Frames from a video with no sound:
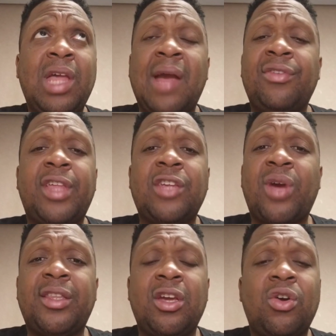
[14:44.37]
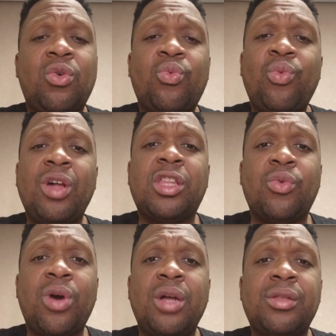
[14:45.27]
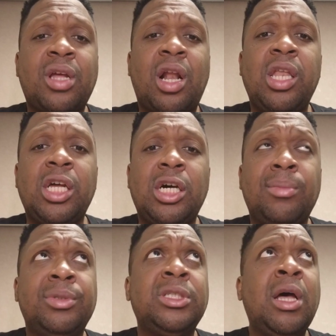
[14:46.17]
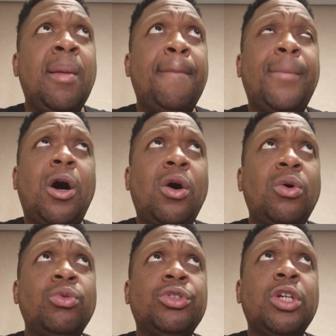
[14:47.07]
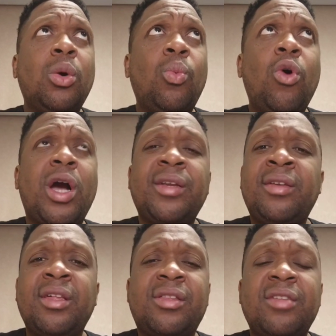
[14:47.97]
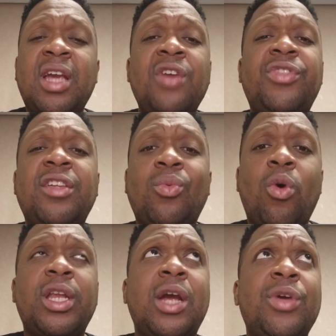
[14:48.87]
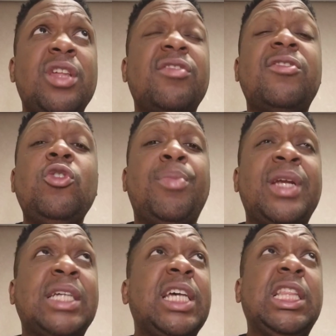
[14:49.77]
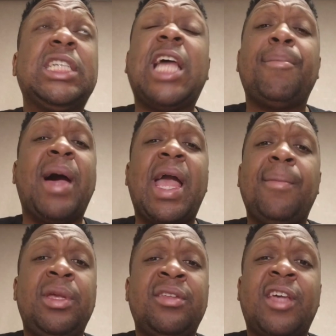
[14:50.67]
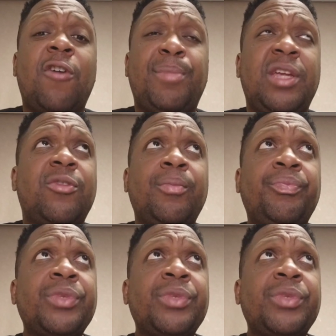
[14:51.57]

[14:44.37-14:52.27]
everything's right there. Restaurants, clubs, malls, walking distance. Everything's a walking area, and it's super nice. It looks like Miami, South Beach,